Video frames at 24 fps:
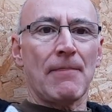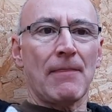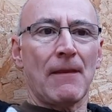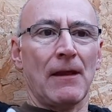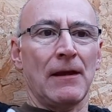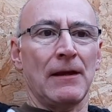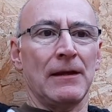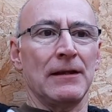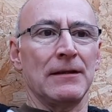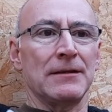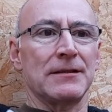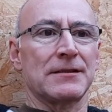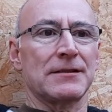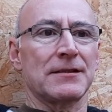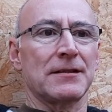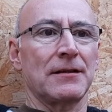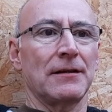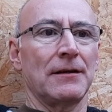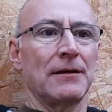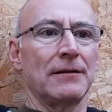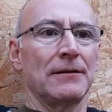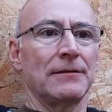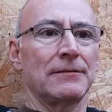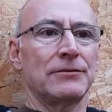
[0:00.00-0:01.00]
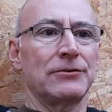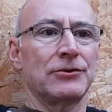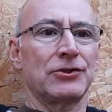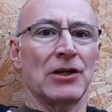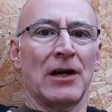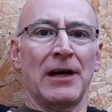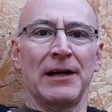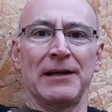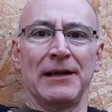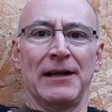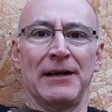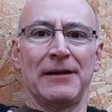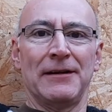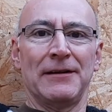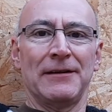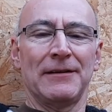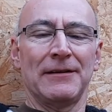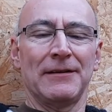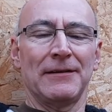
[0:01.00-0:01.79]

is China.